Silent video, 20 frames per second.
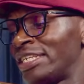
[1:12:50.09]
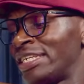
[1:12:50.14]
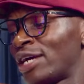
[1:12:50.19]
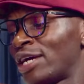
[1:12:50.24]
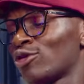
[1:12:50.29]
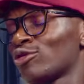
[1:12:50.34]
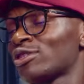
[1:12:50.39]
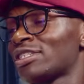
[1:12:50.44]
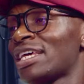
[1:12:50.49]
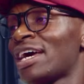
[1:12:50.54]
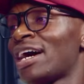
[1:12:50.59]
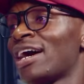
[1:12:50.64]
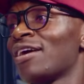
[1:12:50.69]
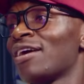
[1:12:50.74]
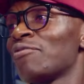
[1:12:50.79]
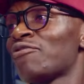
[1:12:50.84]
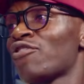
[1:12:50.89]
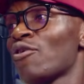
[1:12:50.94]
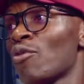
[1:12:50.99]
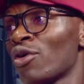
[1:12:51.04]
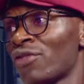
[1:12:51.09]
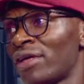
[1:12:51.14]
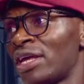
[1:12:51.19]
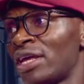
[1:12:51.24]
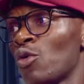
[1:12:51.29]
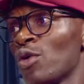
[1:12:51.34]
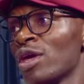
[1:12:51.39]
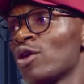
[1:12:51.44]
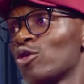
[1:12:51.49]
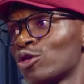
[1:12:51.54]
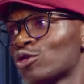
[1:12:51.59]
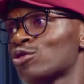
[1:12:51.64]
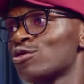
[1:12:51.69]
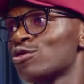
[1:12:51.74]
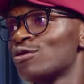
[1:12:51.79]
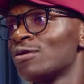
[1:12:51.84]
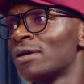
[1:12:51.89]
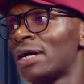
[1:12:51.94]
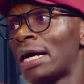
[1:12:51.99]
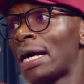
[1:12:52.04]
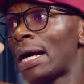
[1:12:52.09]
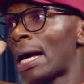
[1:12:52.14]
They are here for more than a week or two.